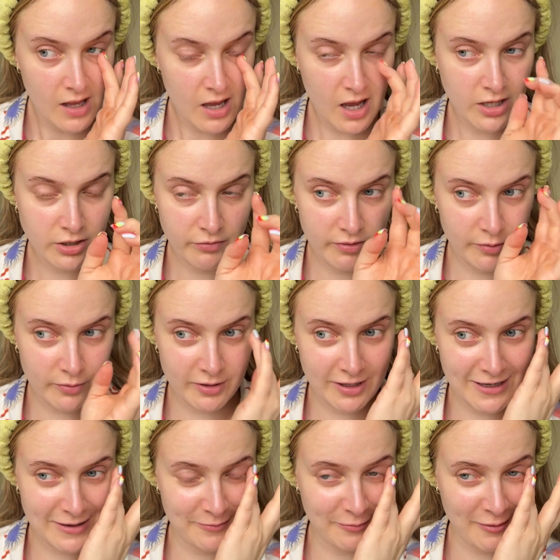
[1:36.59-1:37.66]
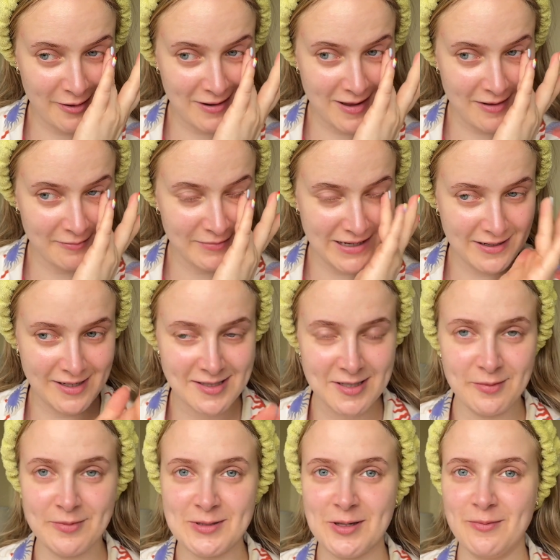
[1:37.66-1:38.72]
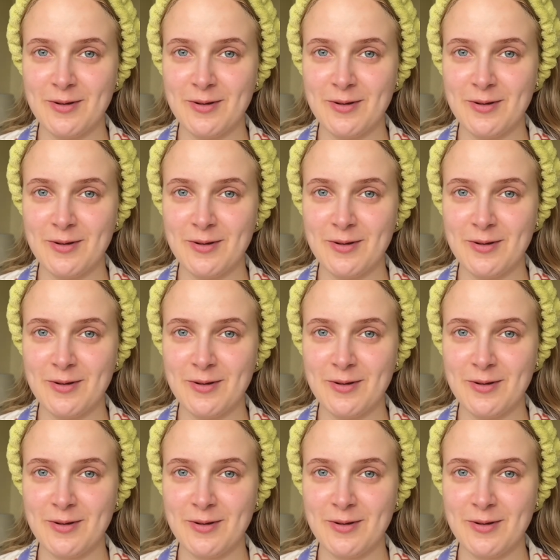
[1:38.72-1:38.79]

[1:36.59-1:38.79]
I don't really want to get them brow lambed anytime soon